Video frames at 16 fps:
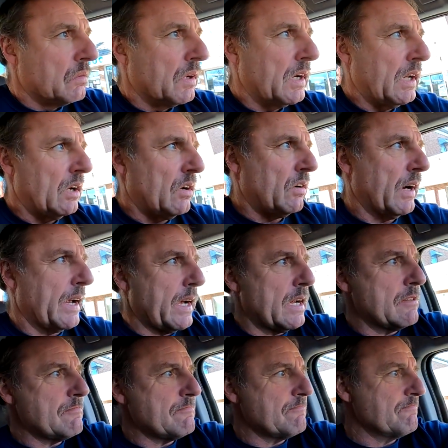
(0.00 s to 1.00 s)
Well, hello
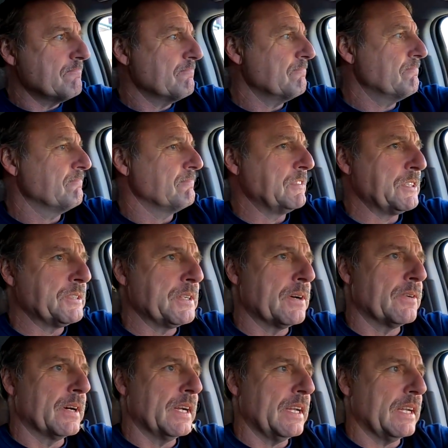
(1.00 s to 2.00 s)
again. You
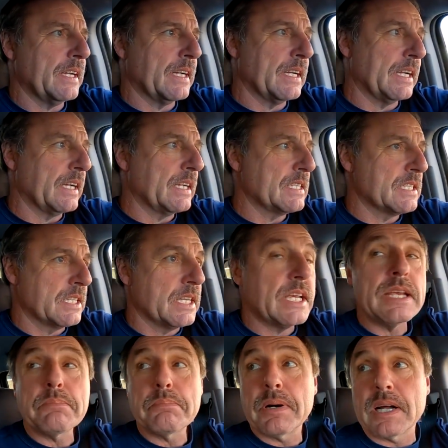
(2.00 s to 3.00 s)
know it. It is
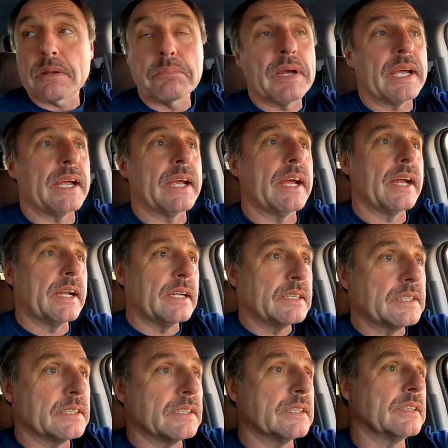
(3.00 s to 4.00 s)
the Bud Man.
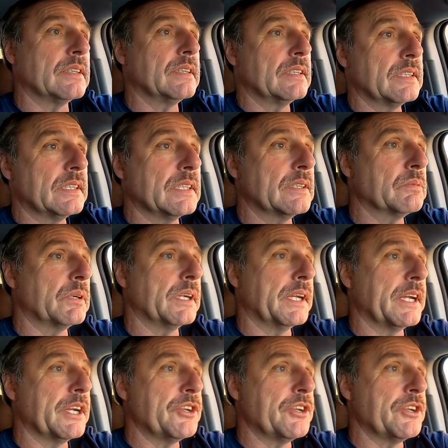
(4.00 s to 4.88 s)
So I just want to